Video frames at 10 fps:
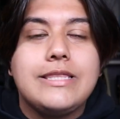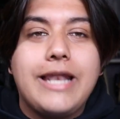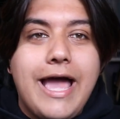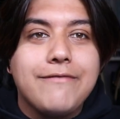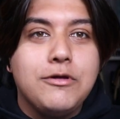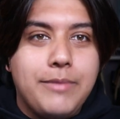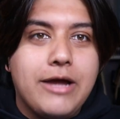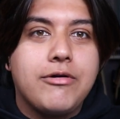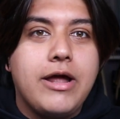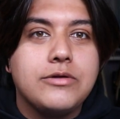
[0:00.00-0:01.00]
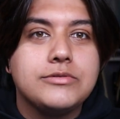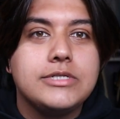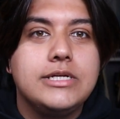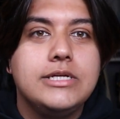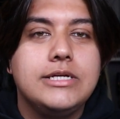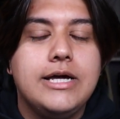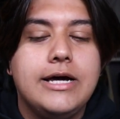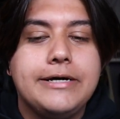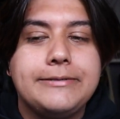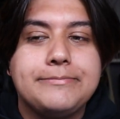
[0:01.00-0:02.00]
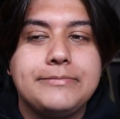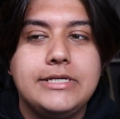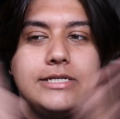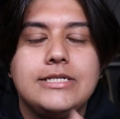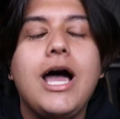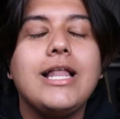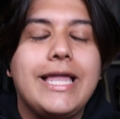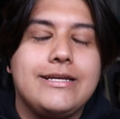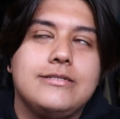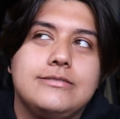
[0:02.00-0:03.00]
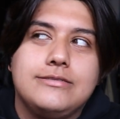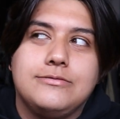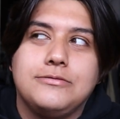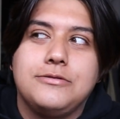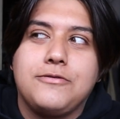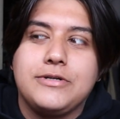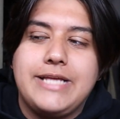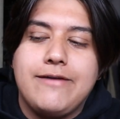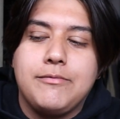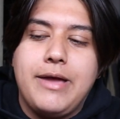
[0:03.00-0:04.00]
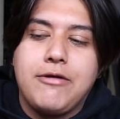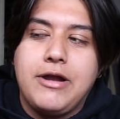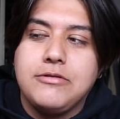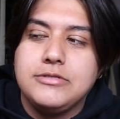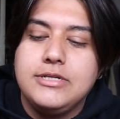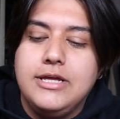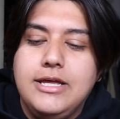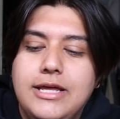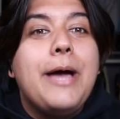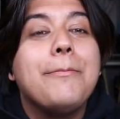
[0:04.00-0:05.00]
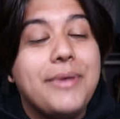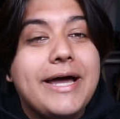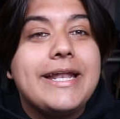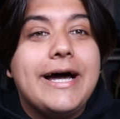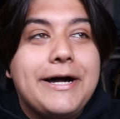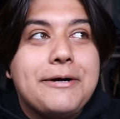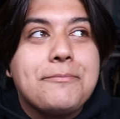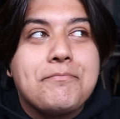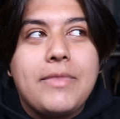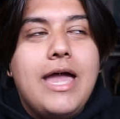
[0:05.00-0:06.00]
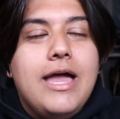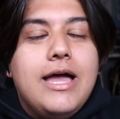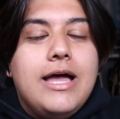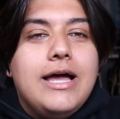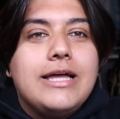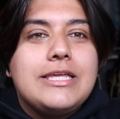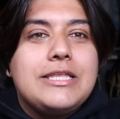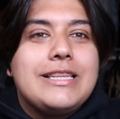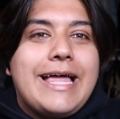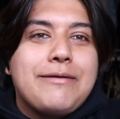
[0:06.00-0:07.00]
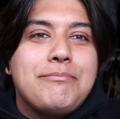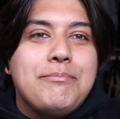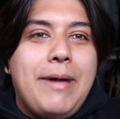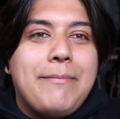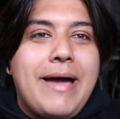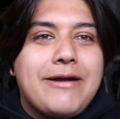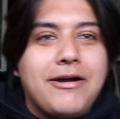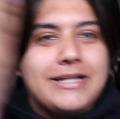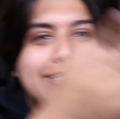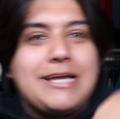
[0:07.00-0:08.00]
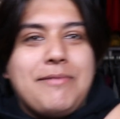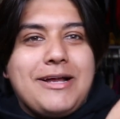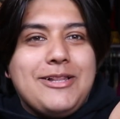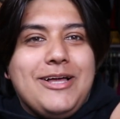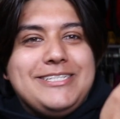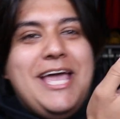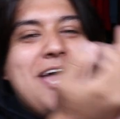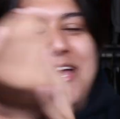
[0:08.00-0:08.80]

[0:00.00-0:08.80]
that I have no background. Not like, of course I have a background, but like my background is like my closet,